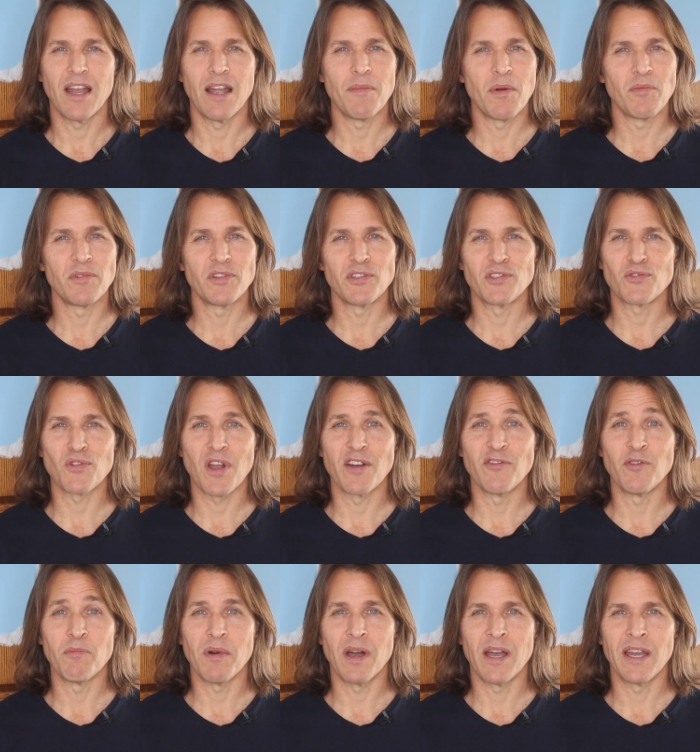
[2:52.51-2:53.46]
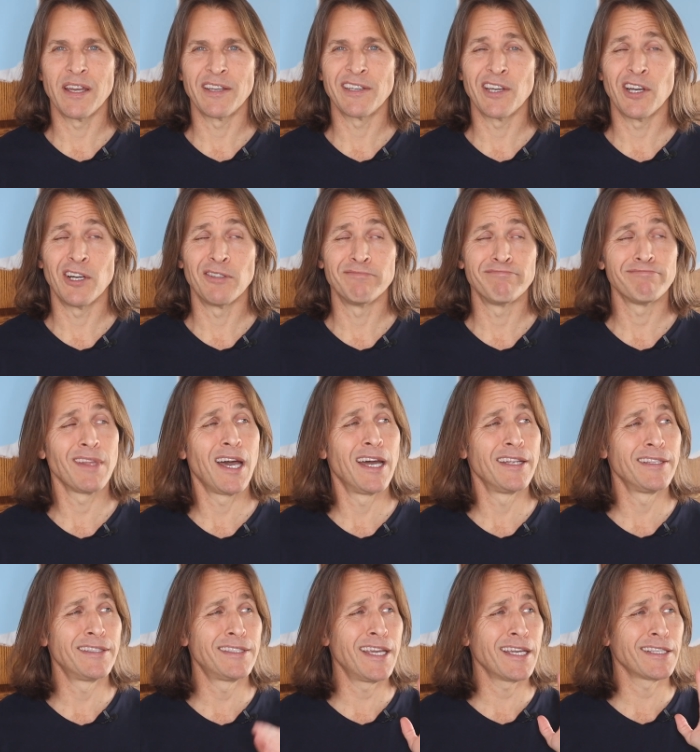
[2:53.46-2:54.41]
I remember just driving by and go,
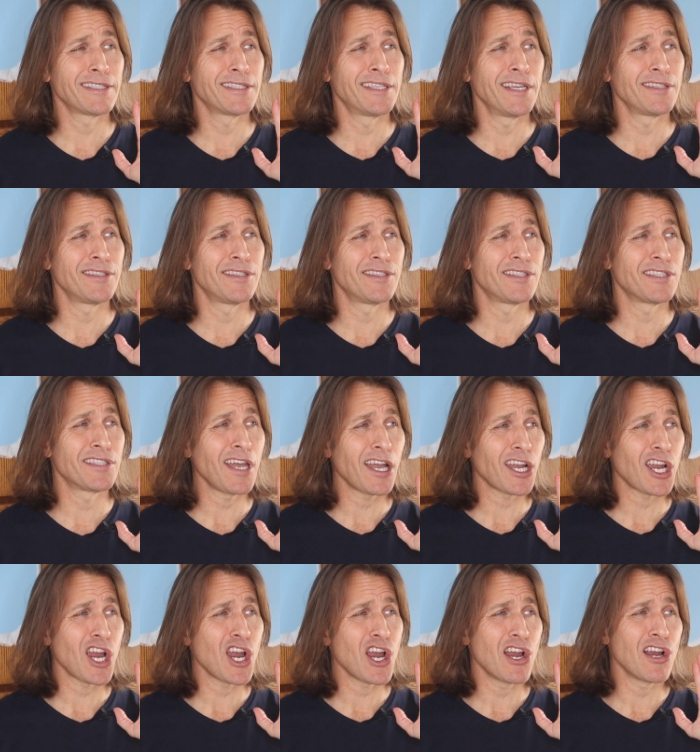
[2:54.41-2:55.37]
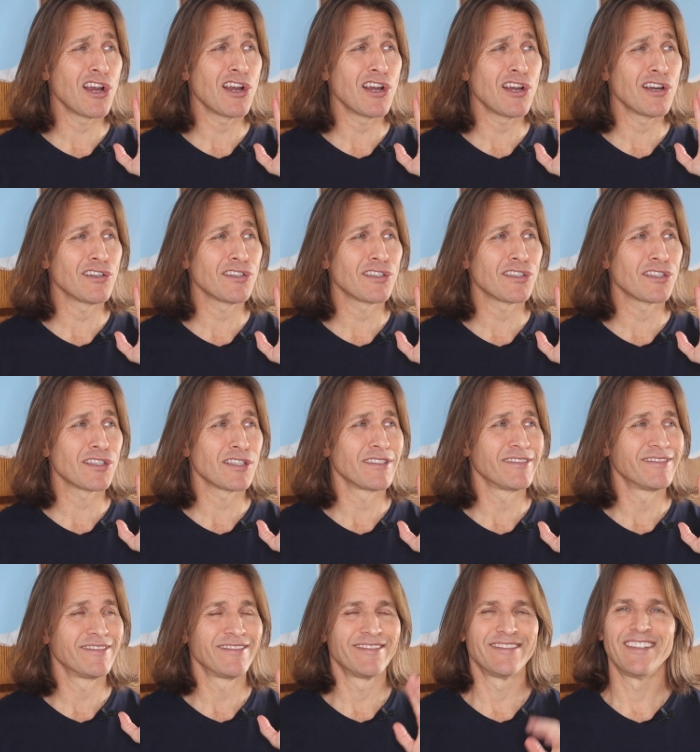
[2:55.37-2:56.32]
addicted
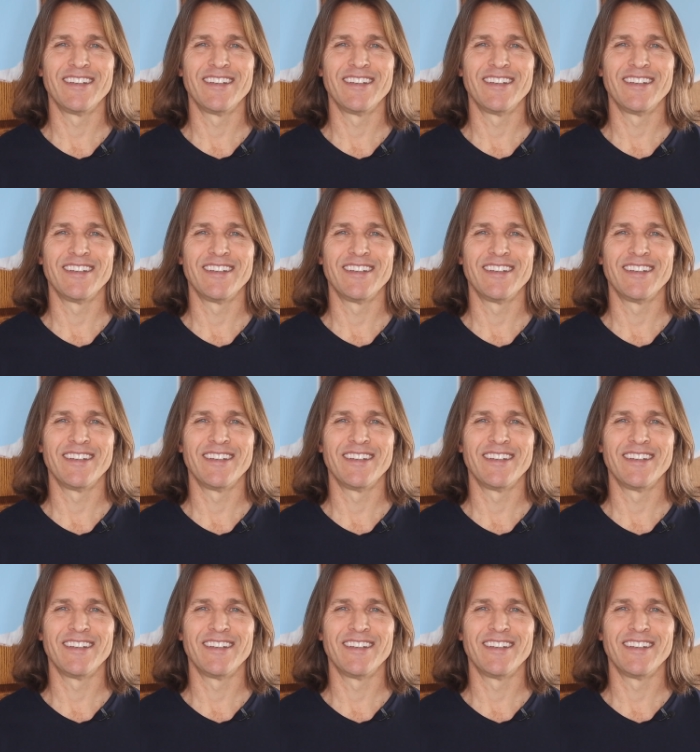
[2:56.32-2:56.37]
suckers,